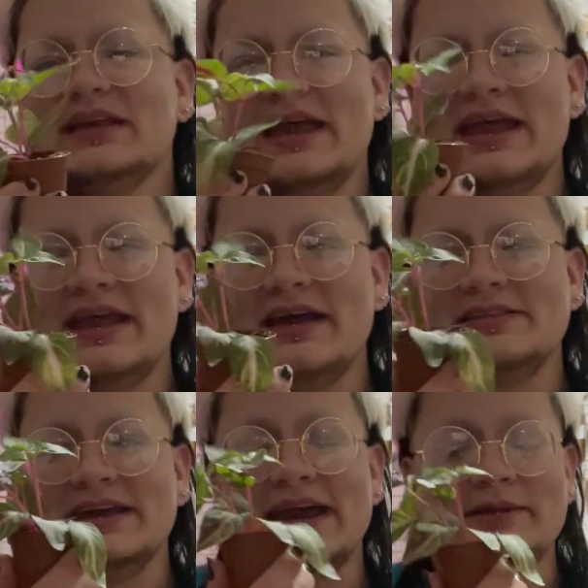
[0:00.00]

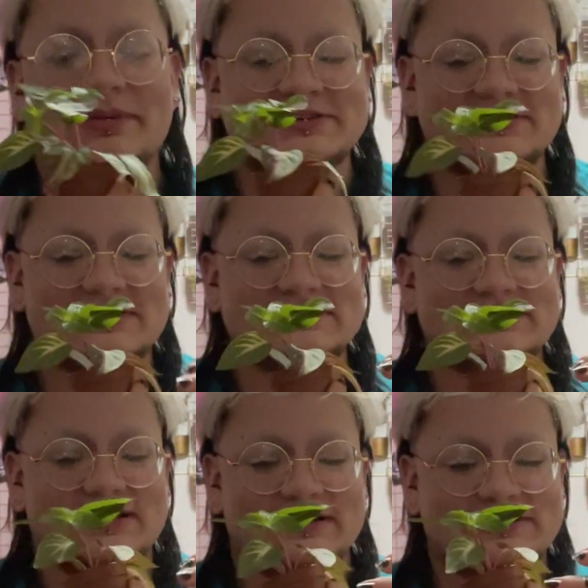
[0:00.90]
They had a bunch of
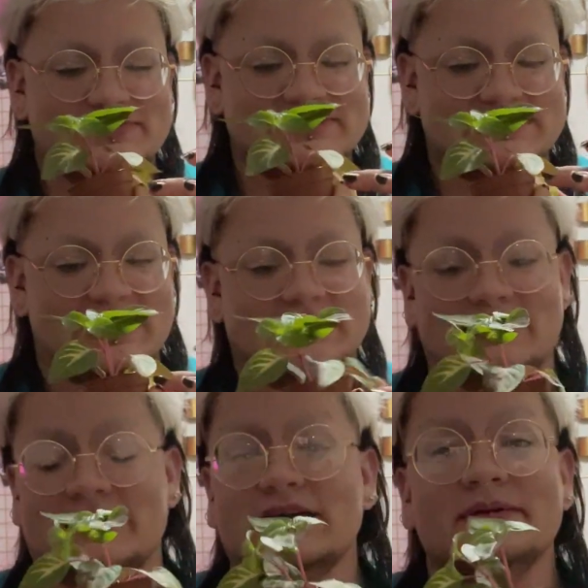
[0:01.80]
these, and this was, I
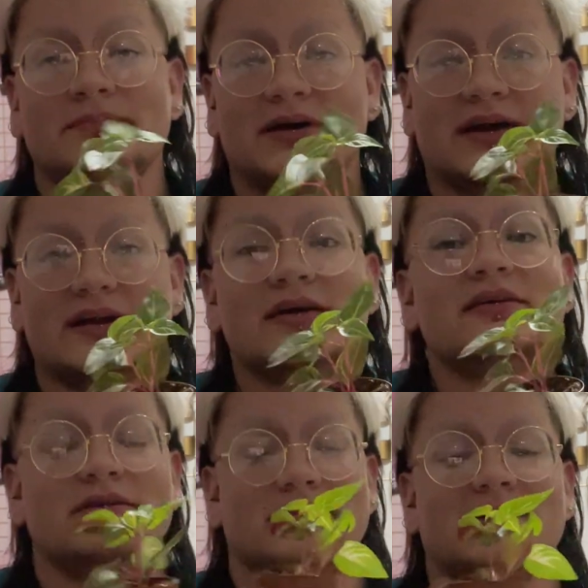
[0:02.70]
think, like $1
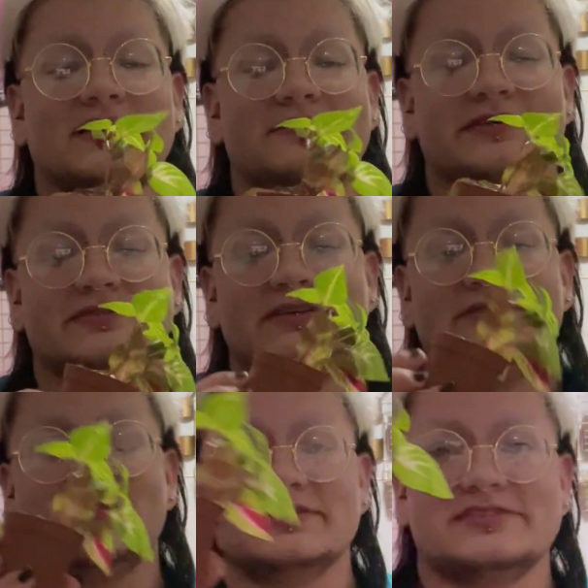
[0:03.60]
or $1.50
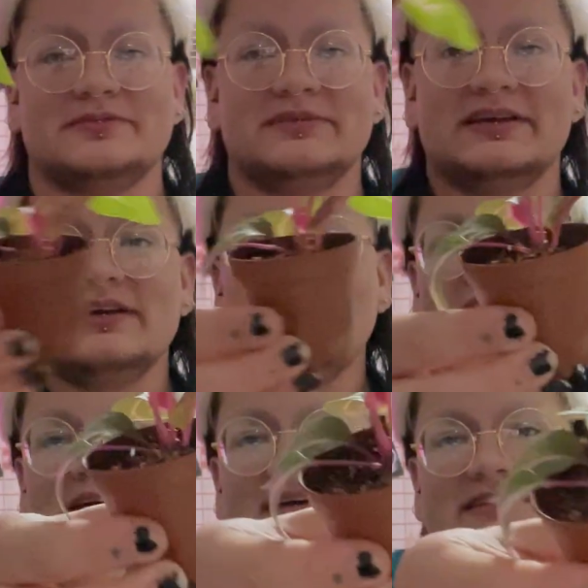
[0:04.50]
for this whole plant.
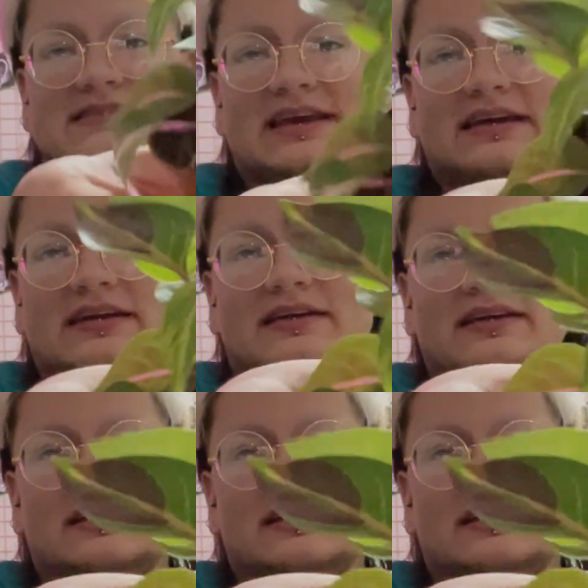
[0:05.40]
It's a